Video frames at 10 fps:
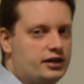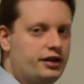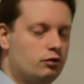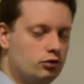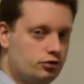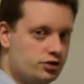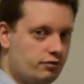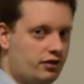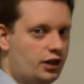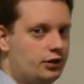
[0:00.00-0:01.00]
equal to some
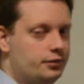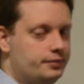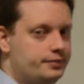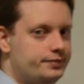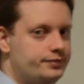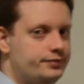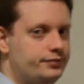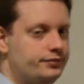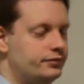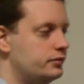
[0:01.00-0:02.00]
value.
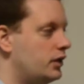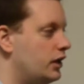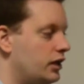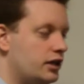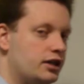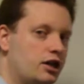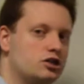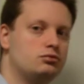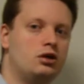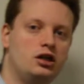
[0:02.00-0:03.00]
Now the
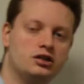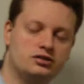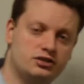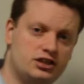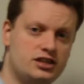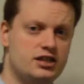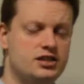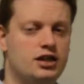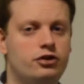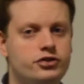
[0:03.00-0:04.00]
Wald
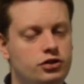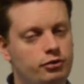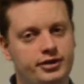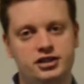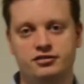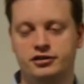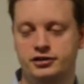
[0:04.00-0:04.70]
statistic looks a little bit different.